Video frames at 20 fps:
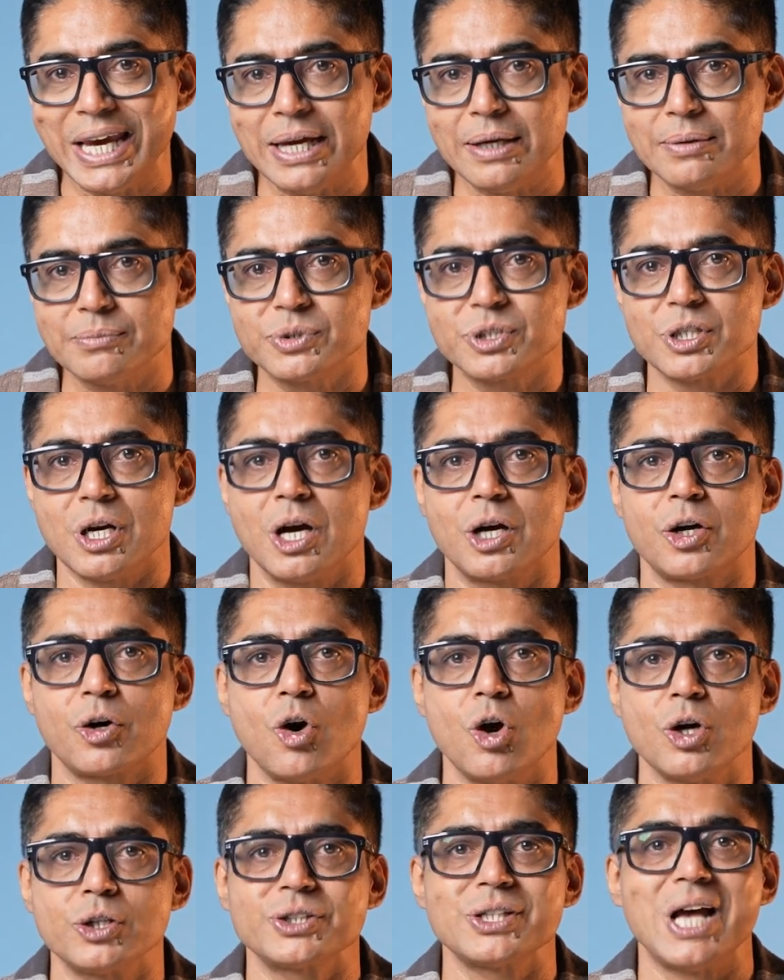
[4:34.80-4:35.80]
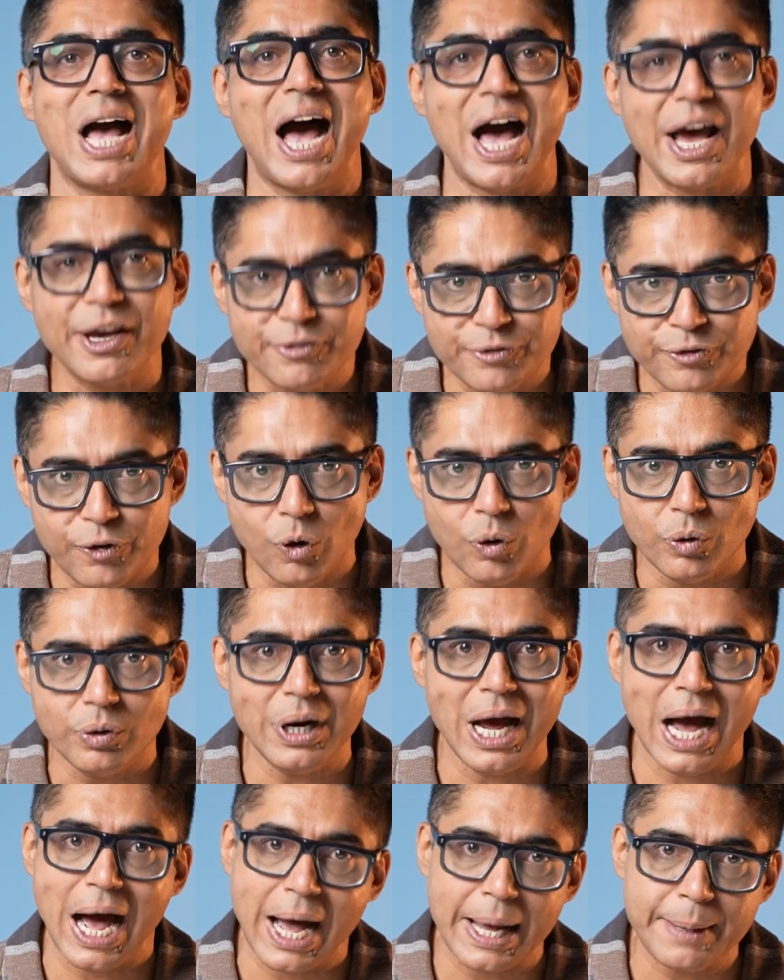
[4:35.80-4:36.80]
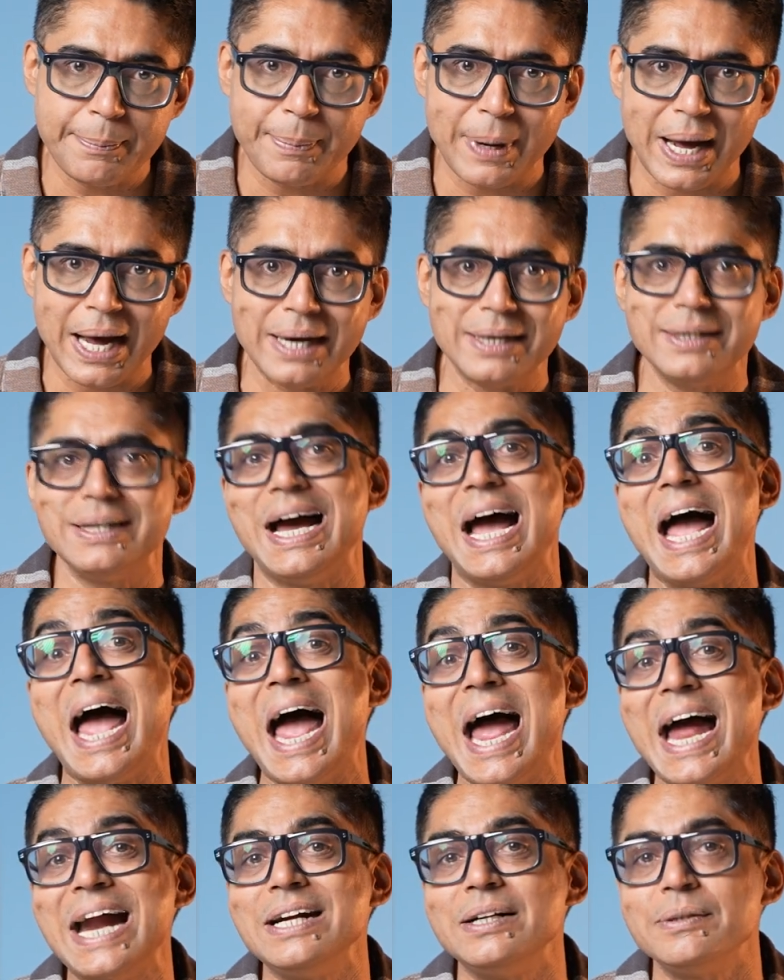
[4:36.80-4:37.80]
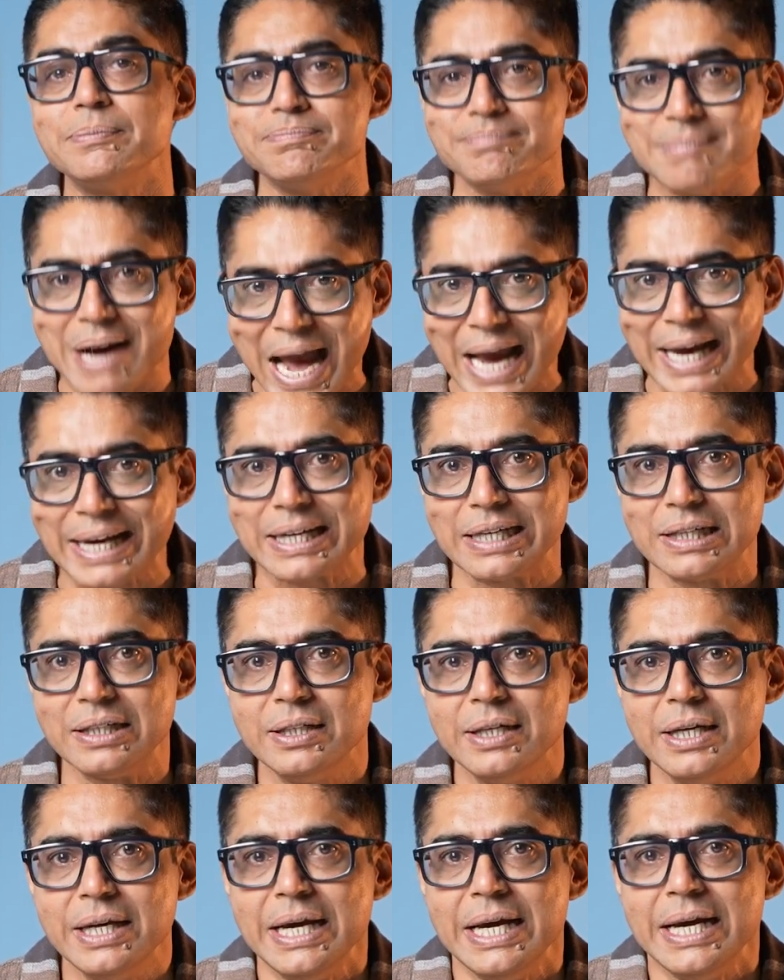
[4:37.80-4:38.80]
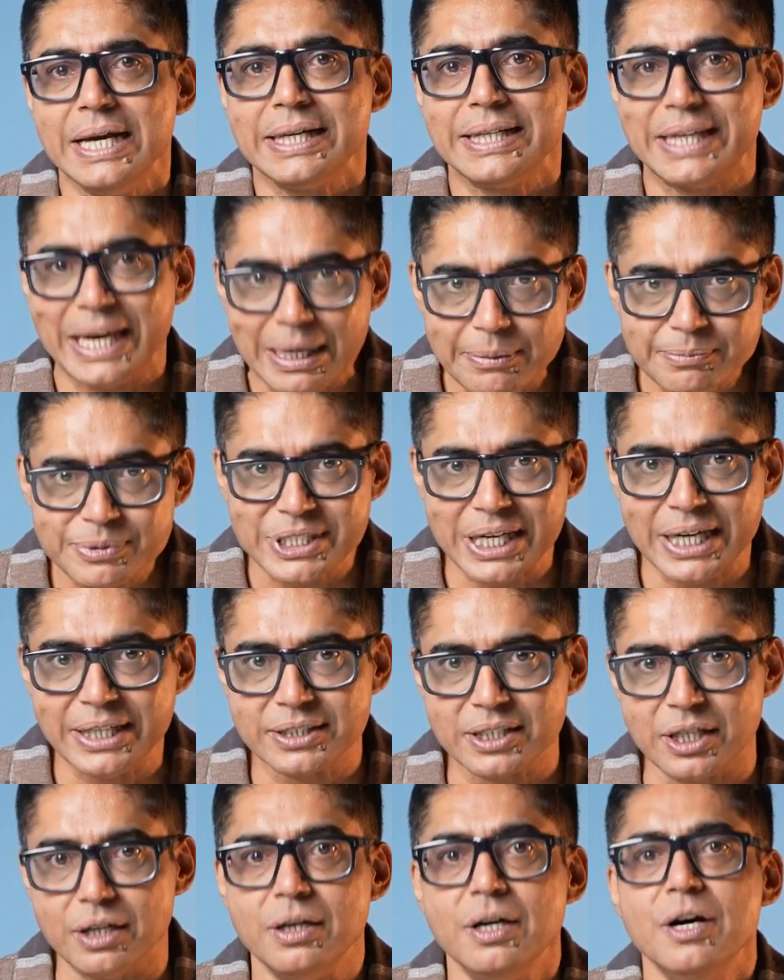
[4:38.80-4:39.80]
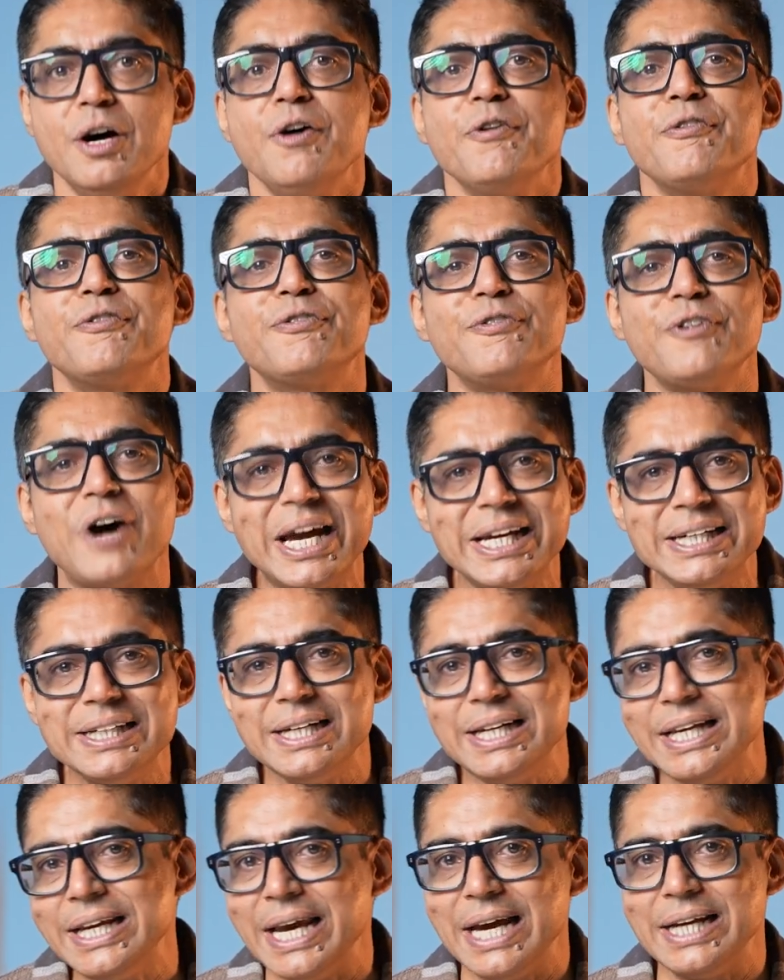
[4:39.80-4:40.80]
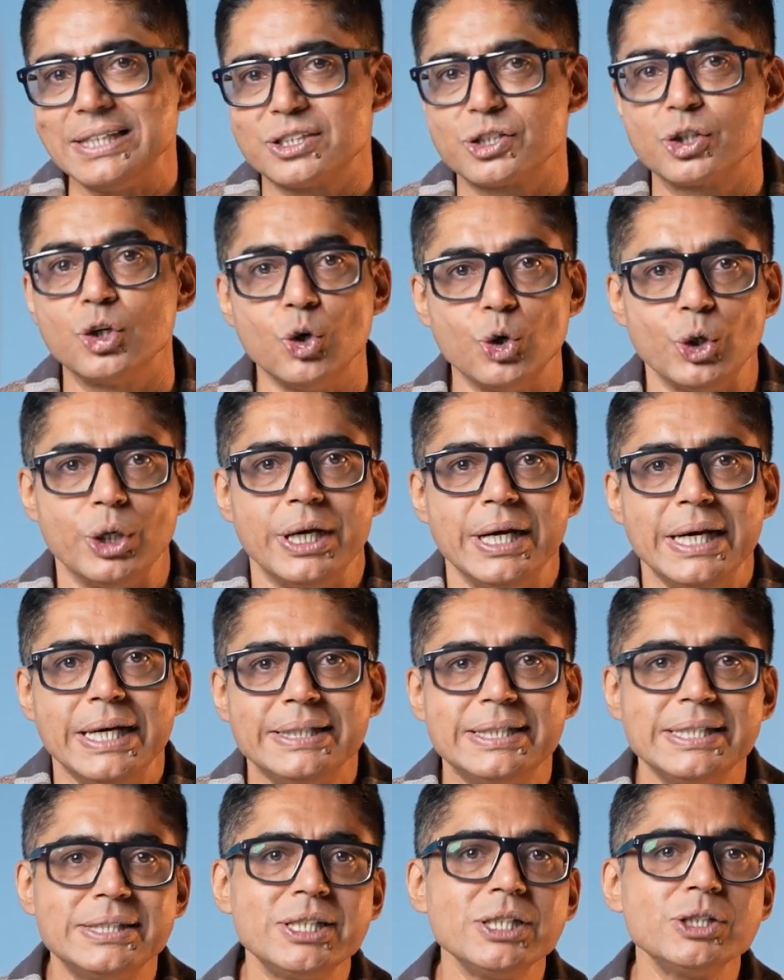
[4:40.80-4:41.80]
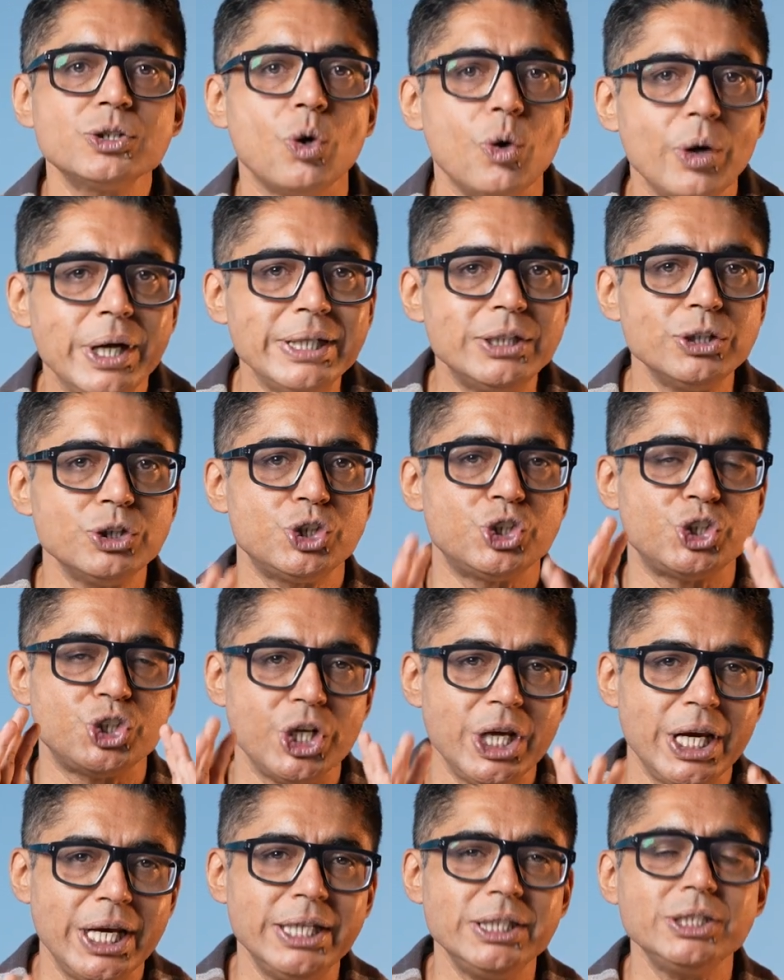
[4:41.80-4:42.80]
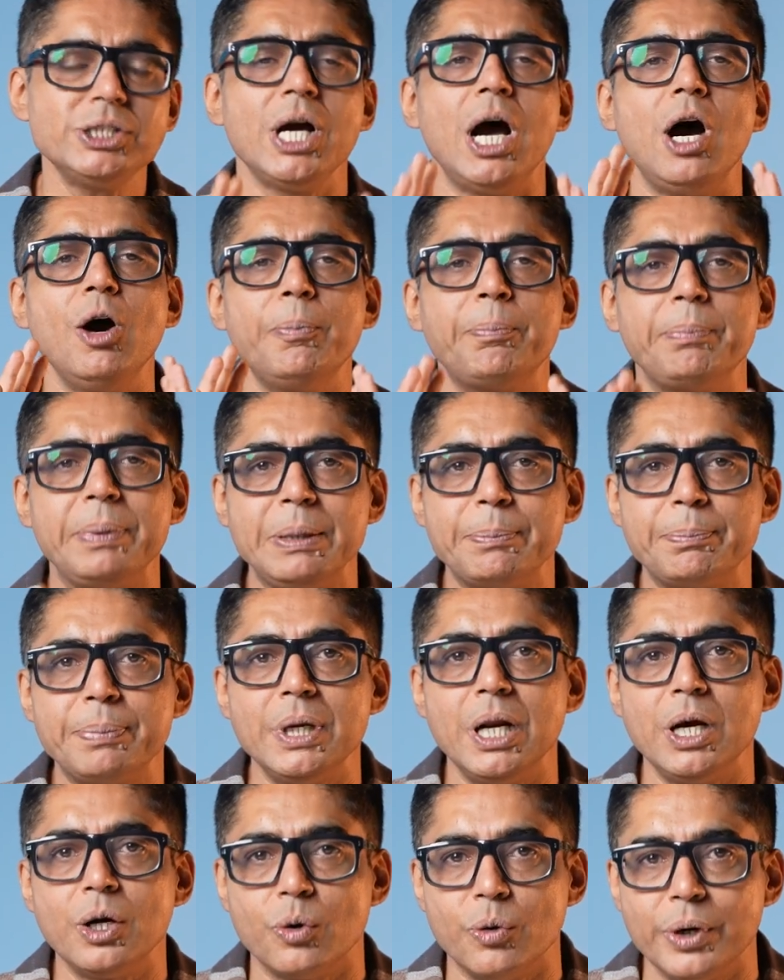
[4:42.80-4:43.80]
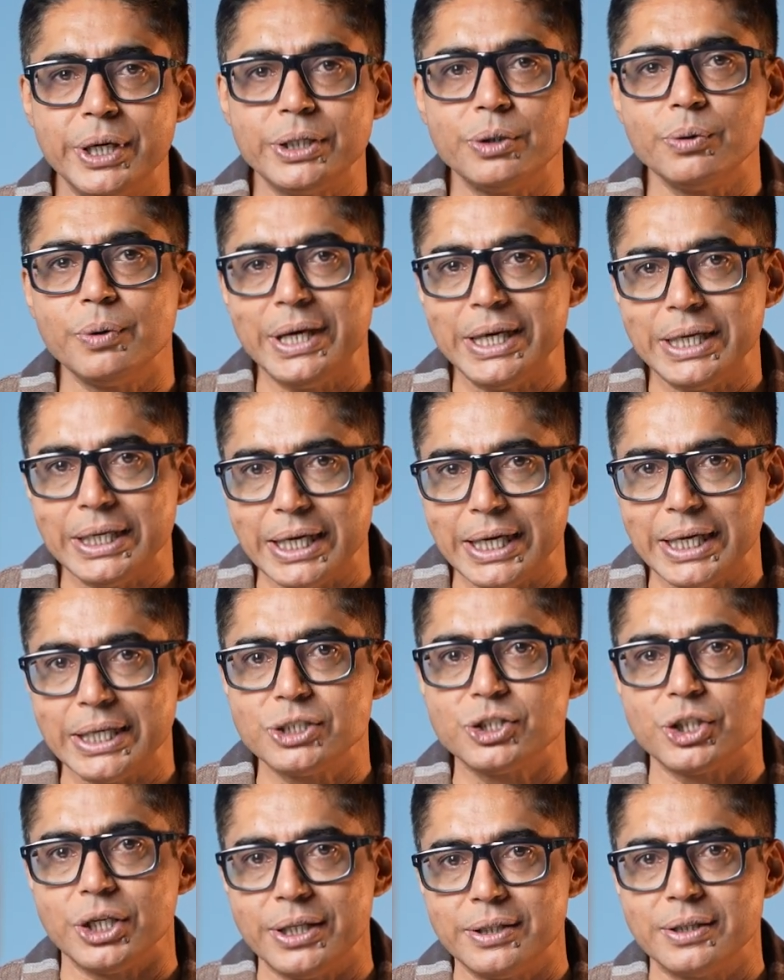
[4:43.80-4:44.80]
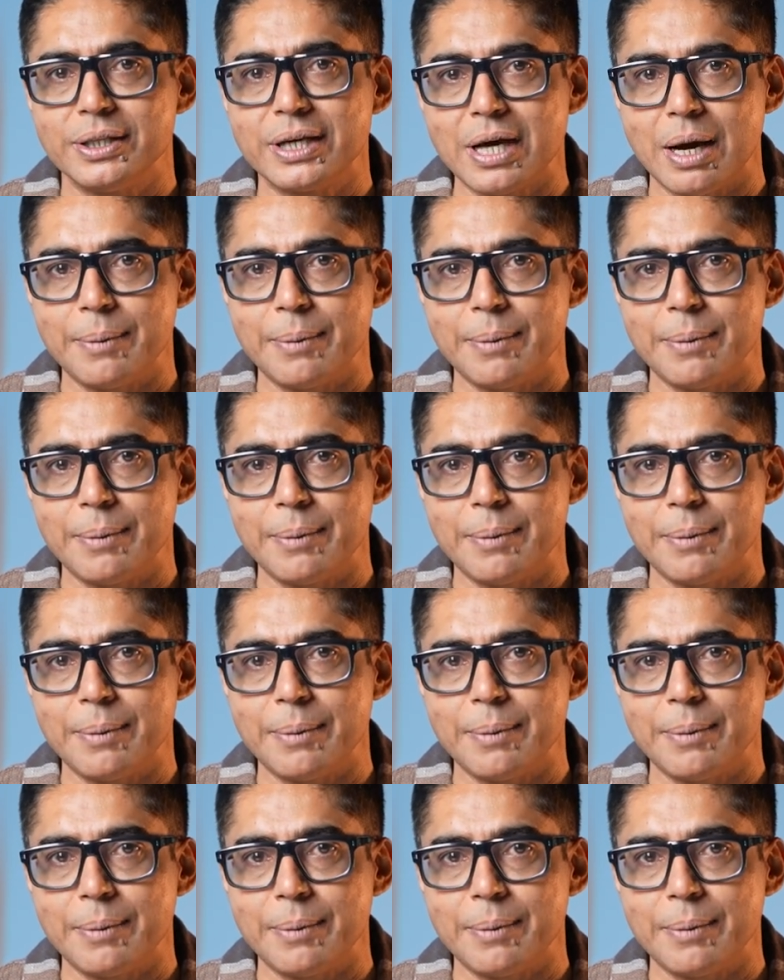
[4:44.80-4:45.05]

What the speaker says: games across iPhone, iPad and Mac. Game Center finally gets good. This is going to change how people are going to engage in the